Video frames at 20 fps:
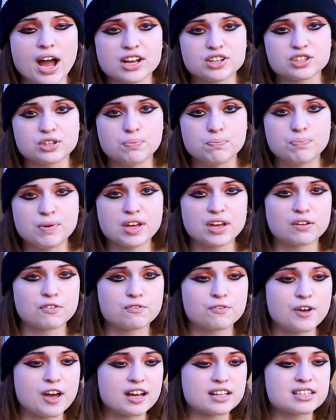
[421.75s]
action, big
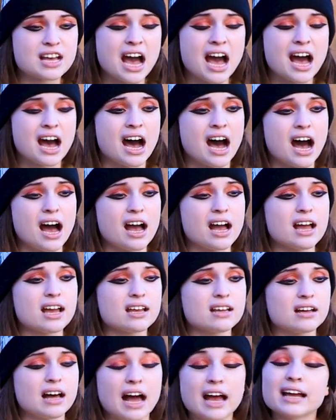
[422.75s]
effect.
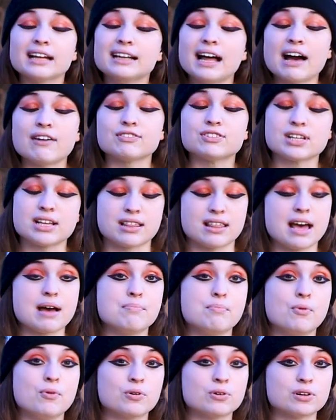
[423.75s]
I, I laughed at
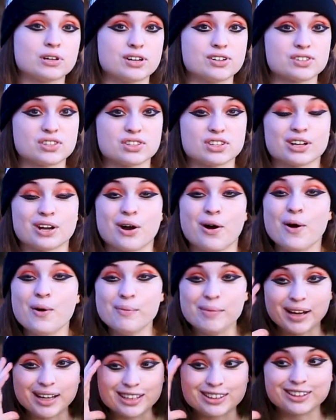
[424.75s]
that more because it's like, oh
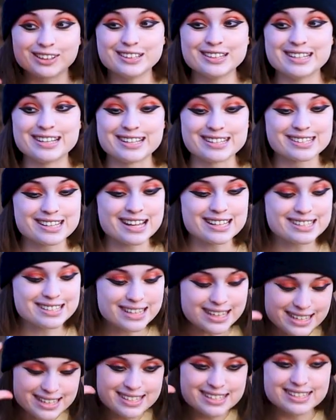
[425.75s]
my goodness, that's
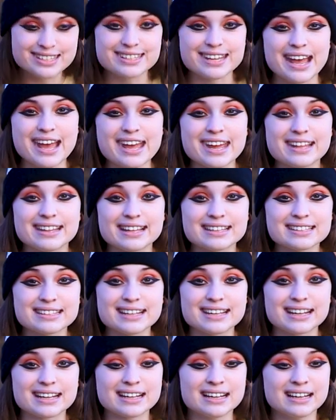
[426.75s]
insane. That's
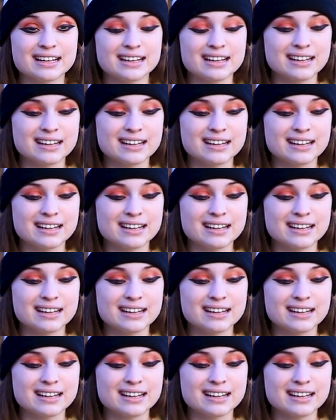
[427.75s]
like